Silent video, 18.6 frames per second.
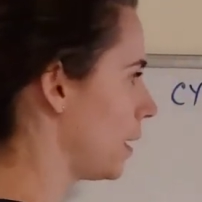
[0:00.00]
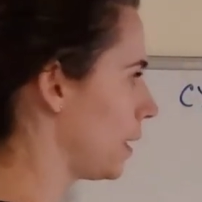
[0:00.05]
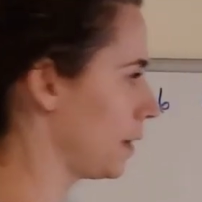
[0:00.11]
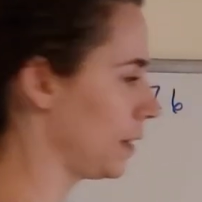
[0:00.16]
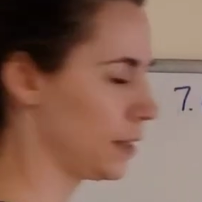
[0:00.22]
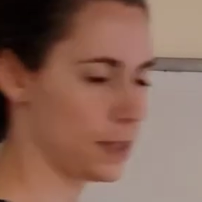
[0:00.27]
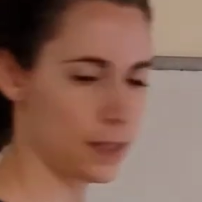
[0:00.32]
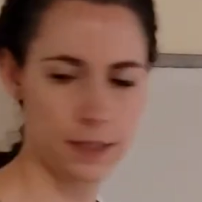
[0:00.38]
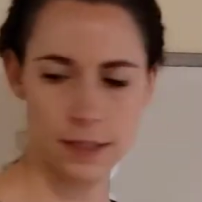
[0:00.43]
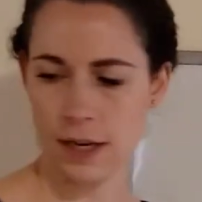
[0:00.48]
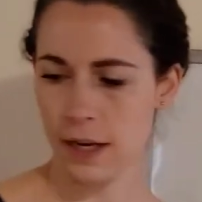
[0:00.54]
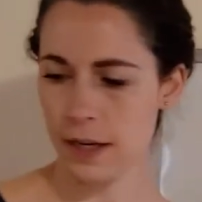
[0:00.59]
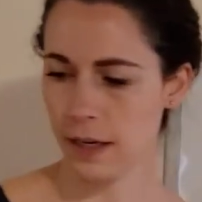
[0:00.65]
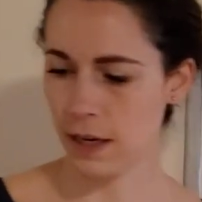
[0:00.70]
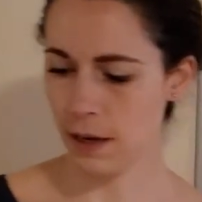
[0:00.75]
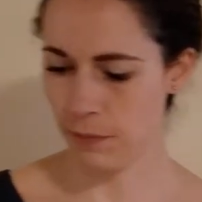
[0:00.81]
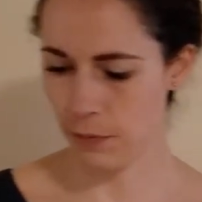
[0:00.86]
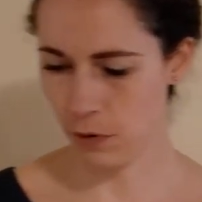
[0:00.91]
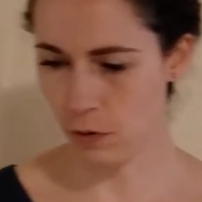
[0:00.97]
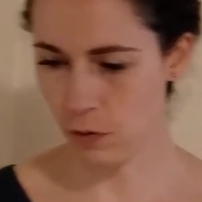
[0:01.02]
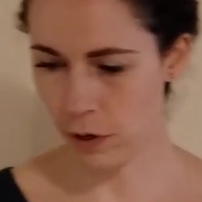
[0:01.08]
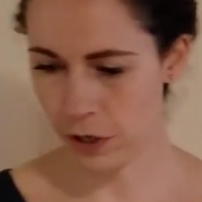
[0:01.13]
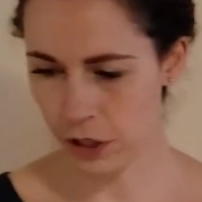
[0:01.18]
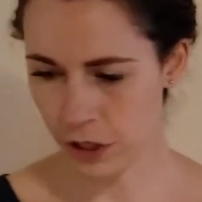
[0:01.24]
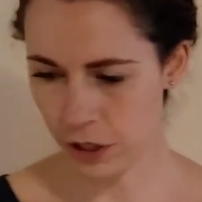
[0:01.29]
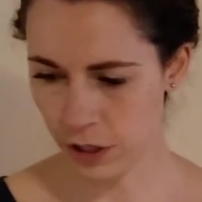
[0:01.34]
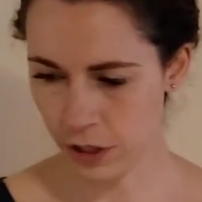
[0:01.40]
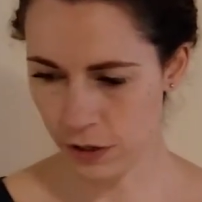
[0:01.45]
Let's assign a couple
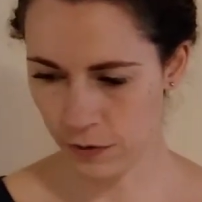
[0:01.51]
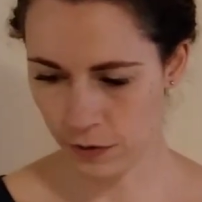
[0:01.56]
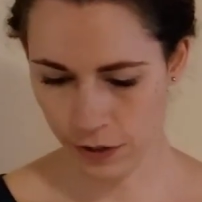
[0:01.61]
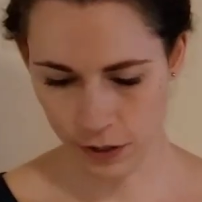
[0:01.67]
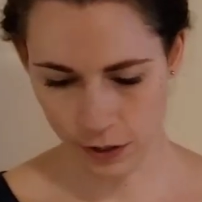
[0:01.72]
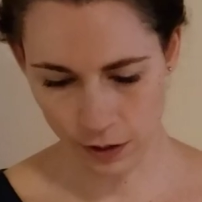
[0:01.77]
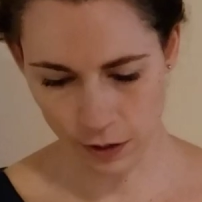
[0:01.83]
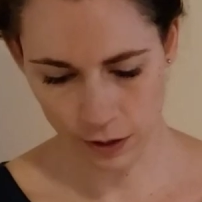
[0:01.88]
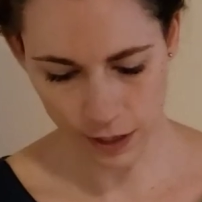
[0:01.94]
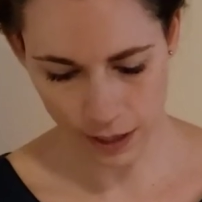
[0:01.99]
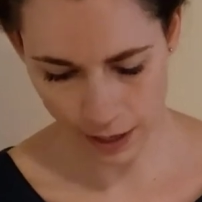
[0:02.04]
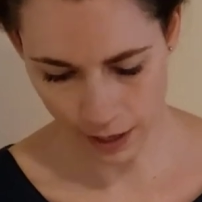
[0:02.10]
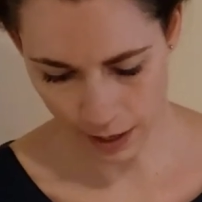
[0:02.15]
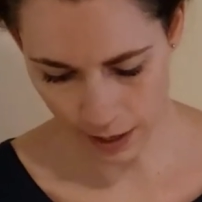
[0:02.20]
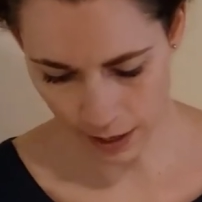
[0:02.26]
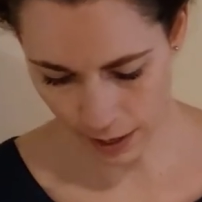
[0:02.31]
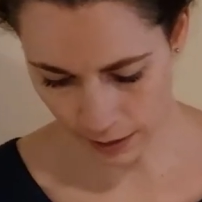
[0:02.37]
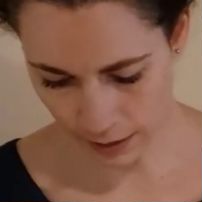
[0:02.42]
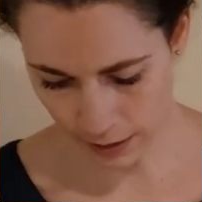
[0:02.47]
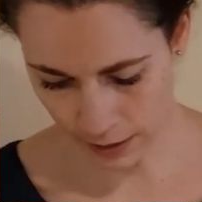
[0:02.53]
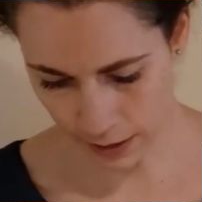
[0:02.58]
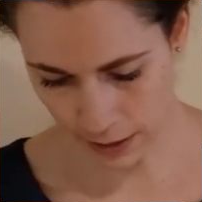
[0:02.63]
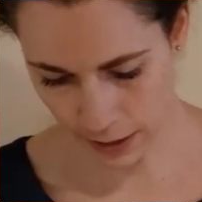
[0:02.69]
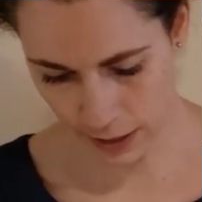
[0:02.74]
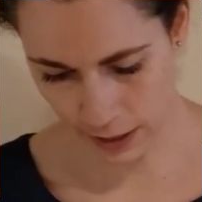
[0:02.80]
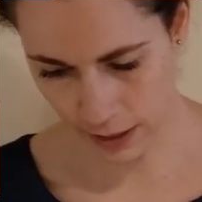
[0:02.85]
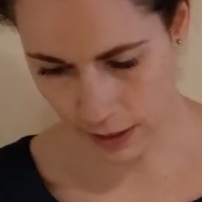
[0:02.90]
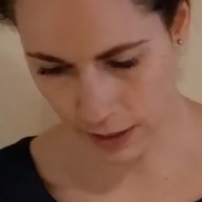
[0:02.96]
questions for you to look at.
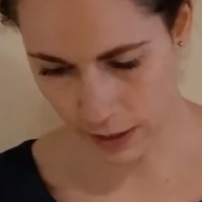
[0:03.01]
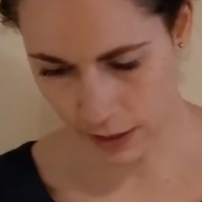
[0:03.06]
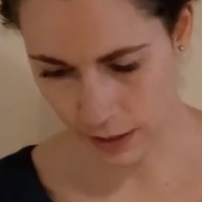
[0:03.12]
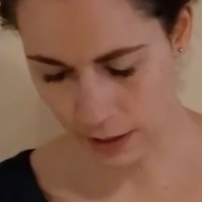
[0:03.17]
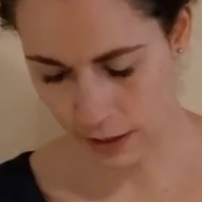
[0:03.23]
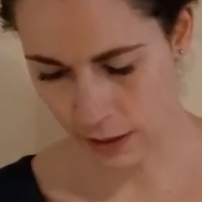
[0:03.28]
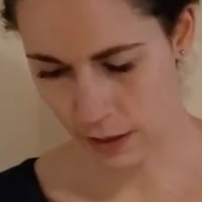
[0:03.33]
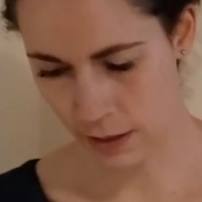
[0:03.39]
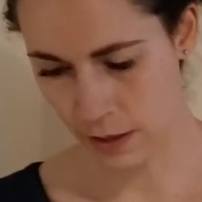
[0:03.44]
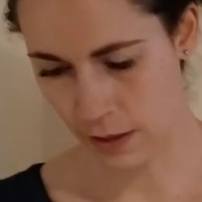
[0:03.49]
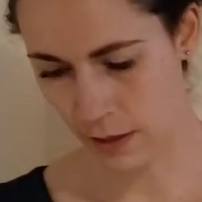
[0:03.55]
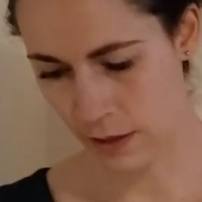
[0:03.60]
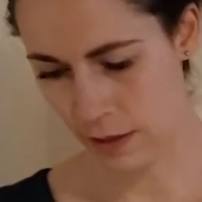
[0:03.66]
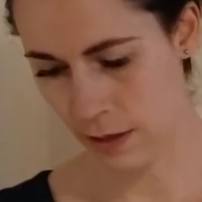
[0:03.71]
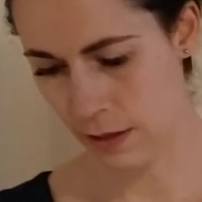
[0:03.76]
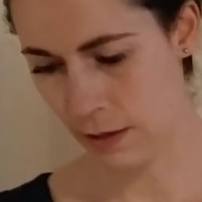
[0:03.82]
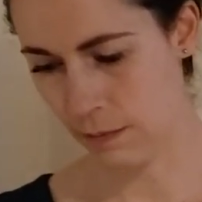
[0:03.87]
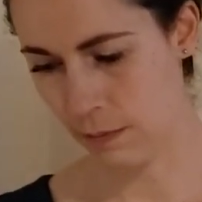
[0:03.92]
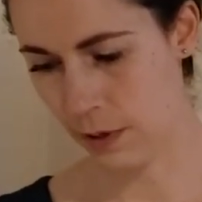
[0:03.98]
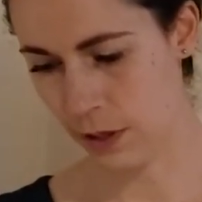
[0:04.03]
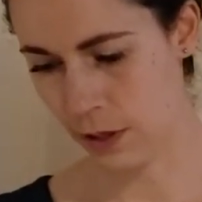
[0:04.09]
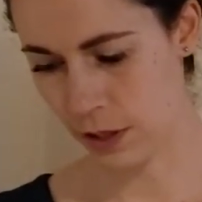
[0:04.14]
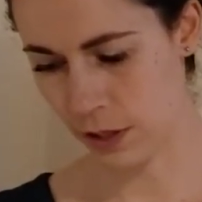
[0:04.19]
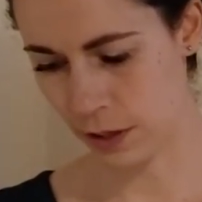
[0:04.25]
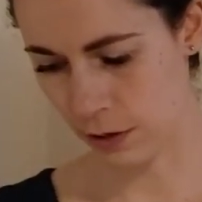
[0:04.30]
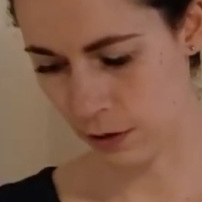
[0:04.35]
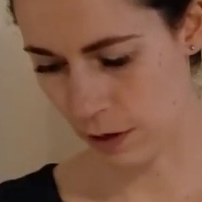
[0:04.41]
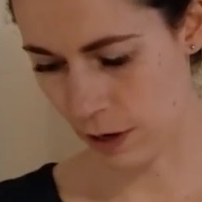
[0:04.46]
Let me
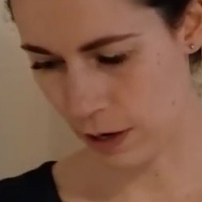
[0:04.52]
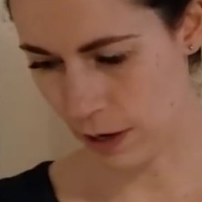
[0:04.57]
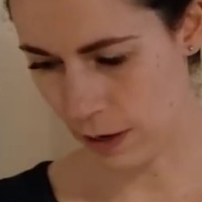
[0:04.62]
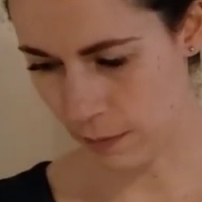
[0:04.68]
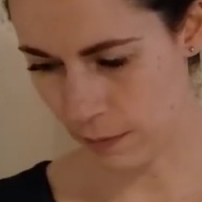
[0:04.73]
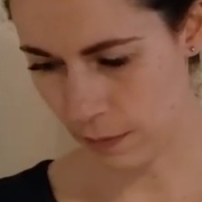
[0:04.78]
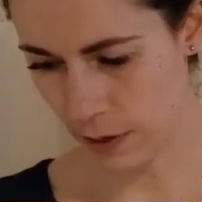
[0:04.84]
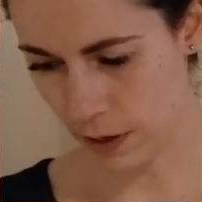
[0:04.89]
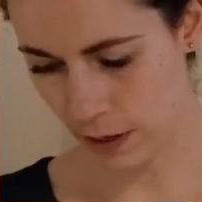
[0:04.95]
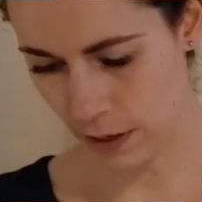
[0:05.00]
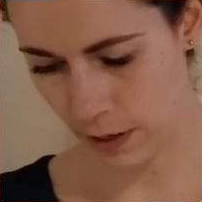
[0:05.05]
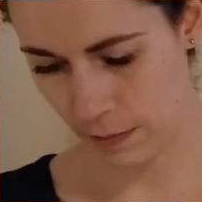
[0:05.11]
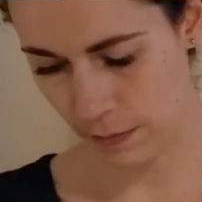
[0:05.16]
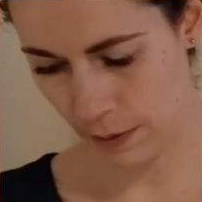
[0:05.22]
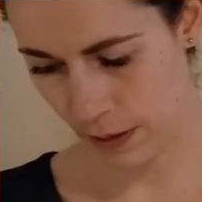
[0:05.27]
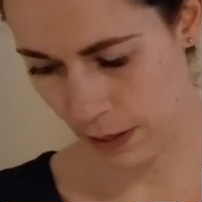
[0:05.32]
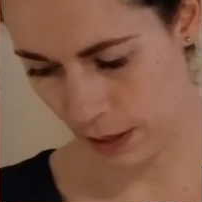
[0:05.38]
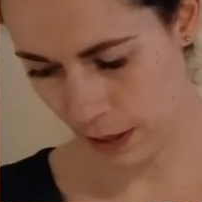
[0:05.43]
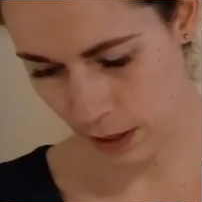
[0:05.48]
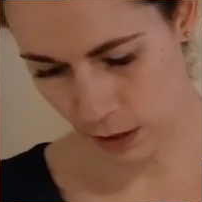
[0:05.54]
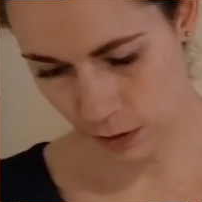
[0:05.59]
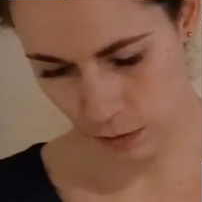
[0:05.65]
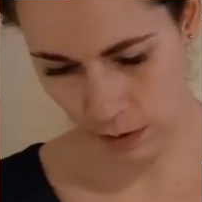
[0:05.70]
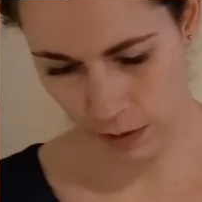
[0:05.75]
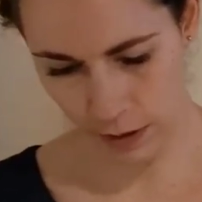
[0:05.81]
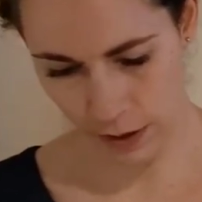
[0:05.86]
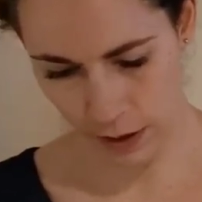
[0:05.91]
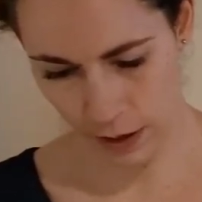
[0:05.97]
just grab my page
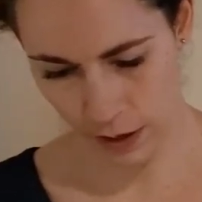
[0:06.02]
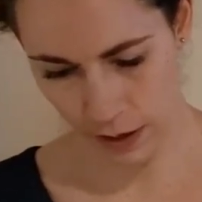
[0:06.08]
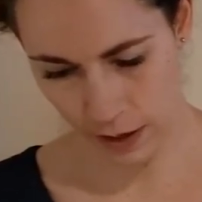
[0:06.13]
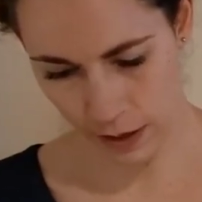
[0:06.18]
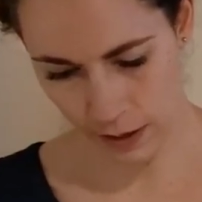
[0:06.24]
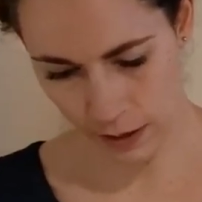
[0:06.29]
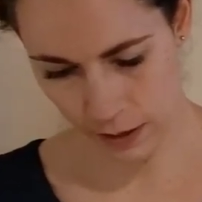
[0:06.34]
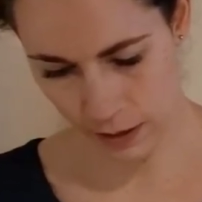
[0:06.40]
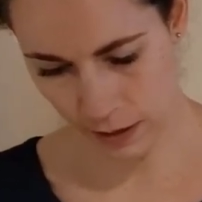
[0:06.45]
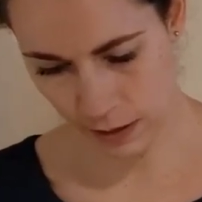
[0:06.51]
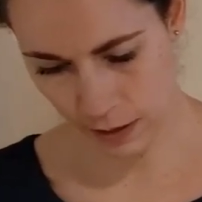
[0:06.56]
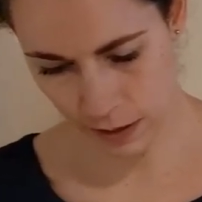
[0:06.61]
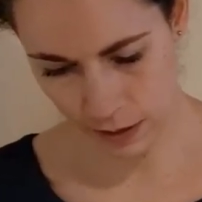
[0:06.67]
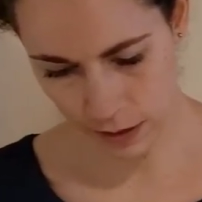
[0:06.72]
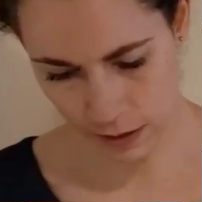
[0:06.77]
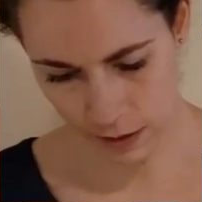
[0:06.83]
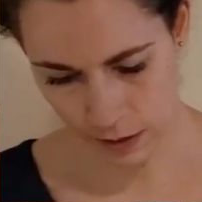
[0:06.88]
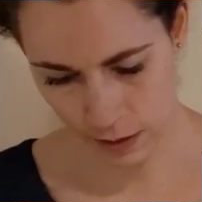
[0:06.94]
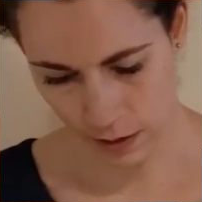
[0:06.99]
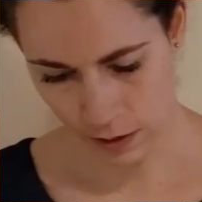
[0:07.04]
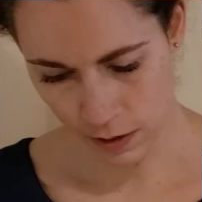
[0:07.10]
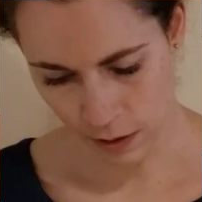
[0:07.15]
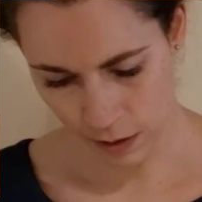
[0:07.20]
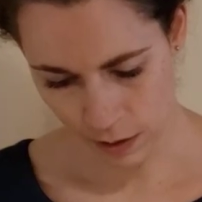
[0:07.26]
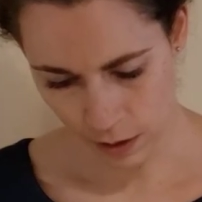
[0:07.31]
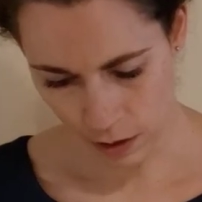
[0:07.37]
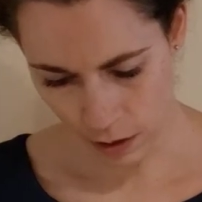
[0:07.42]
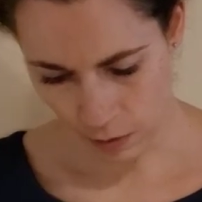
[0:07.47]
with that.
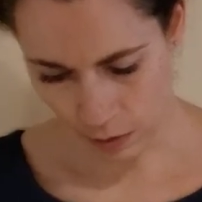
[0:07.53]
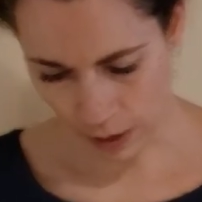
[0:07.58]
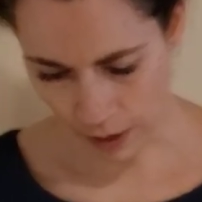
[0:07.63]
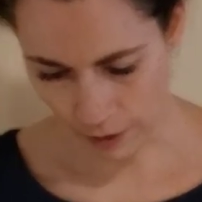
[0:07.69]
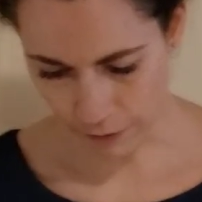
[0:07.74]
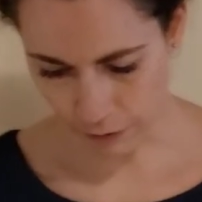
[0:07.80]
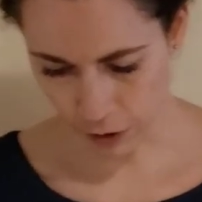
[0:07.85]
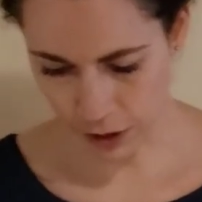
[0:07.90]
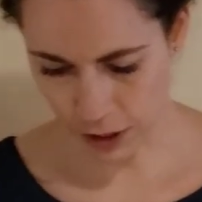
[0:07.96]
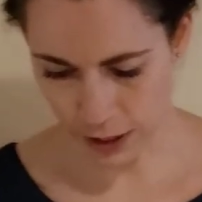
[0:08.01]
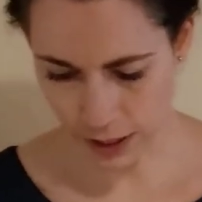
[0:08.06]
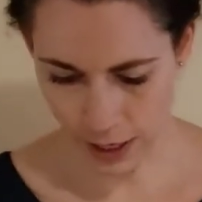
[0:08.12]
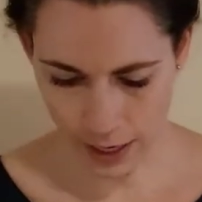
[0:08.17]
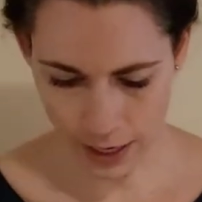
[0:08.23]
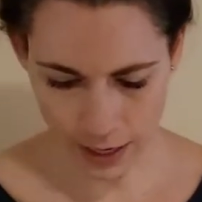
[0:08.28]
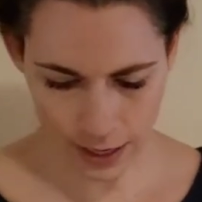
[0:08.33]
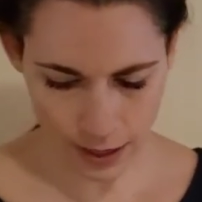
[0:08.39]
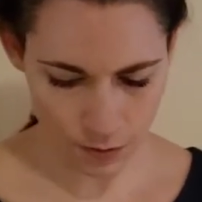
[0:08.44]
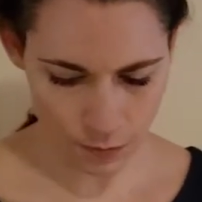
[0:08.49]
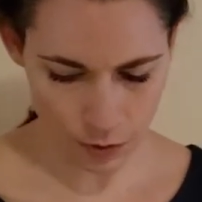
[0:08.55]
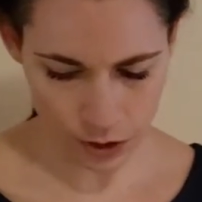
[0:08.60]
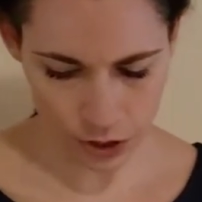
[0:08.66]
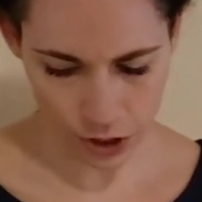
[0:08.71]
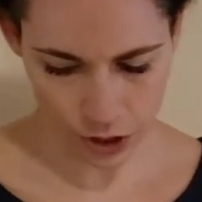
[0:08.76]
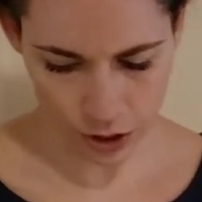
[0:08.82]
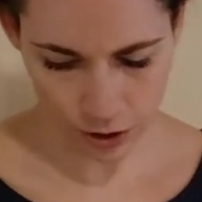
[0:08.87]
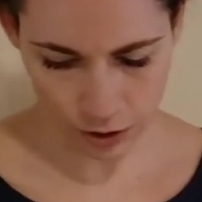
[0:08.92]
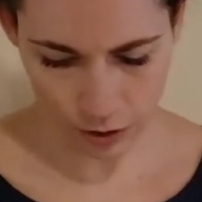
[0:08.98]
Okay, for today, I want
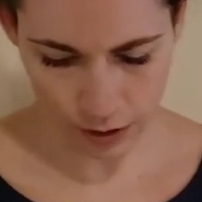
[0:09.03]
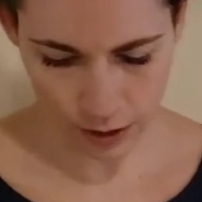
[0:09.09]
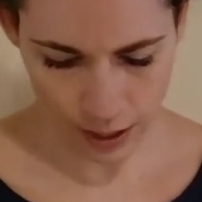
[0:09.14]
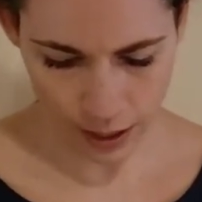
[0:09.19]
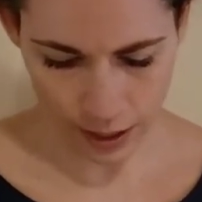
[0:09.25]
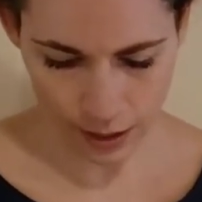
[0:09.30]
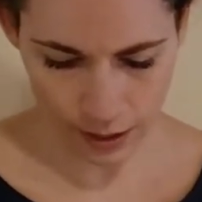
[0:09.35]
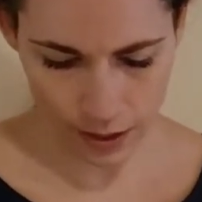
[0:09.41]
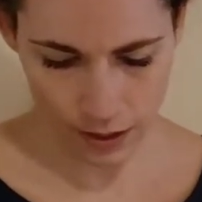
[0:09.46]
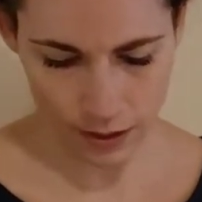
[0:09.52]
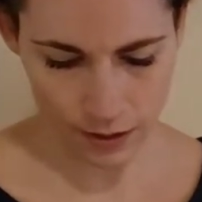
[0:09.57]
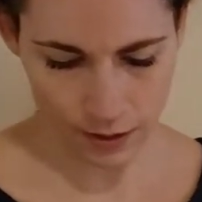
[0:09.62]
you to look at,